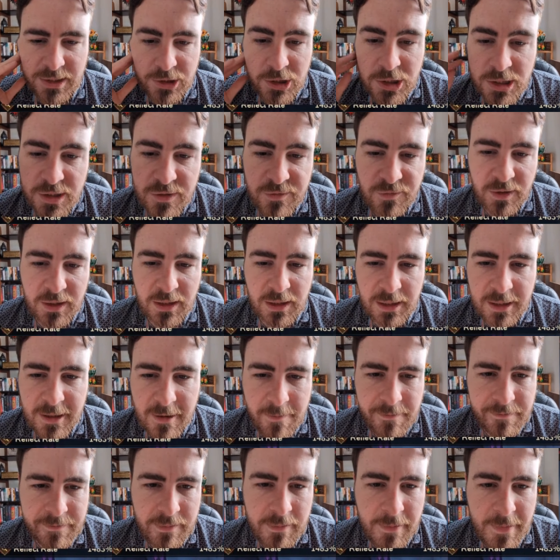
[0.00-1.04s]
is for
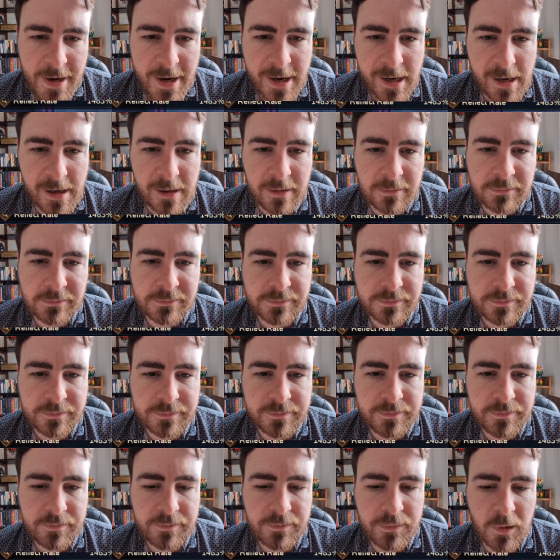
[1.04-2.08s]
Cleo,
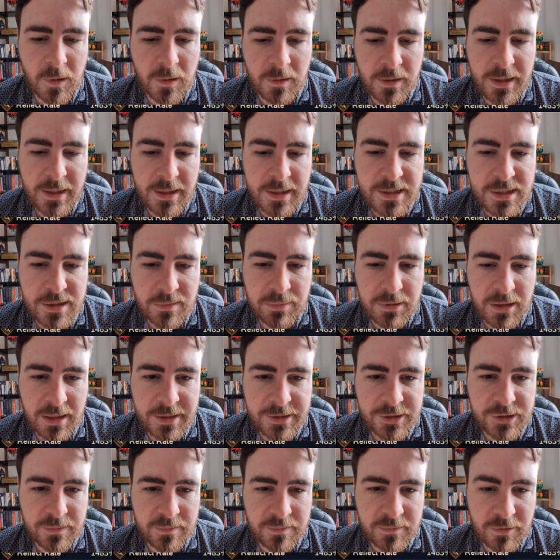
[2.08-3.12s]
but it is a
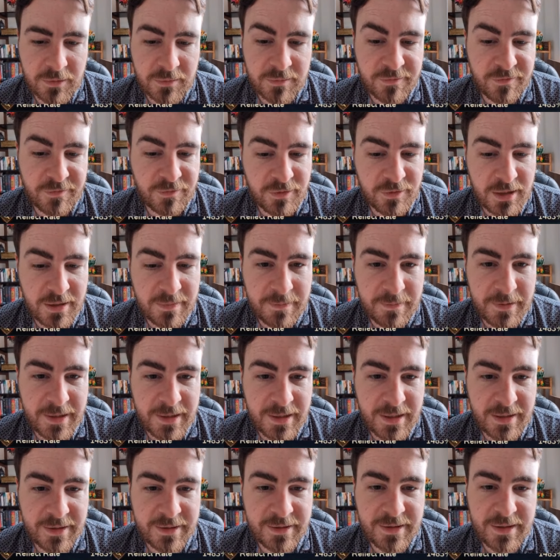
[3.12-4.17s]
pledge. But flipping
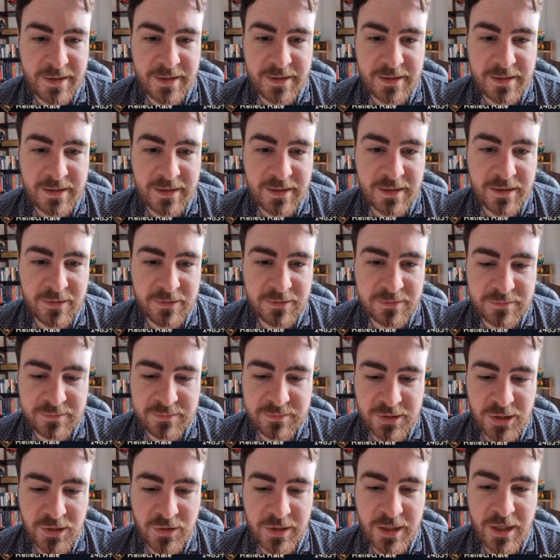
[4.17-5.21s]
heck, yeah, Cleo
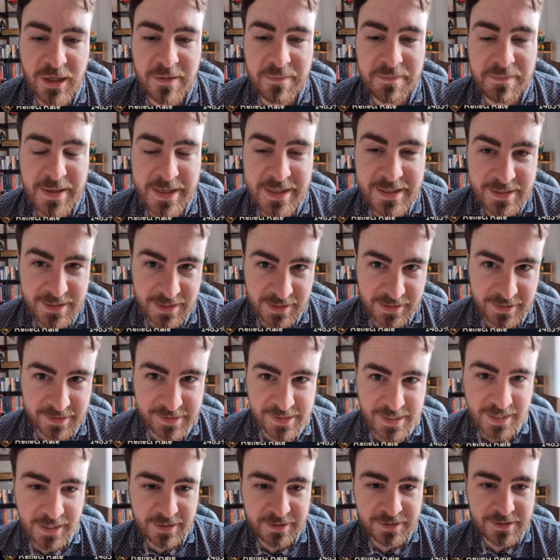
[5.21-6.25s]
doing her basic
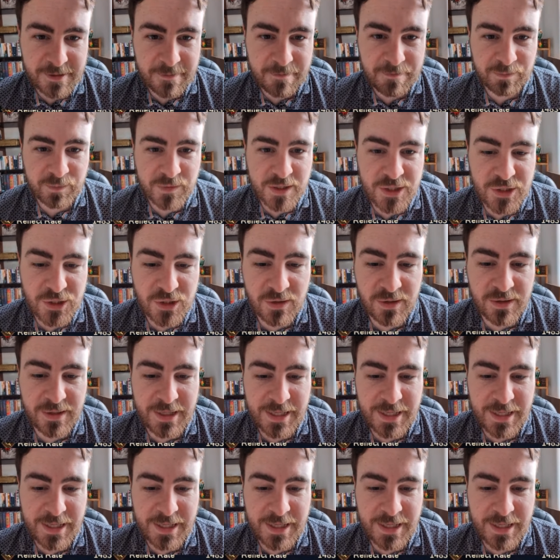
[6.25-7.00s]
attacks is doing